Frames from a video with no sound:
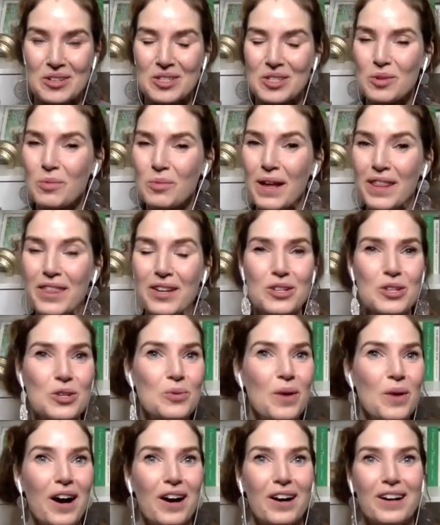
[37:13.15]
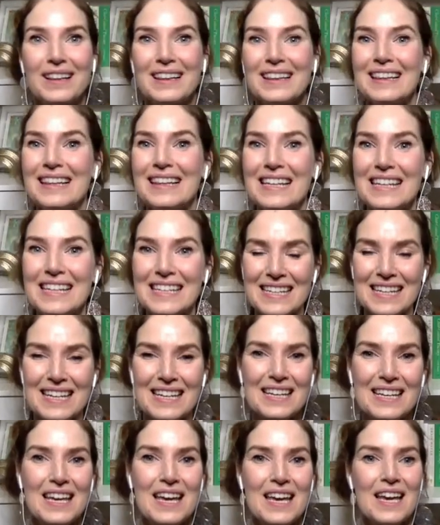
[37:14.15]
So whether you are
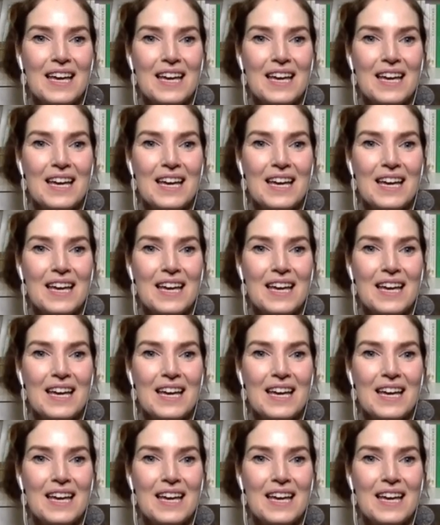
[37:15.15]
leading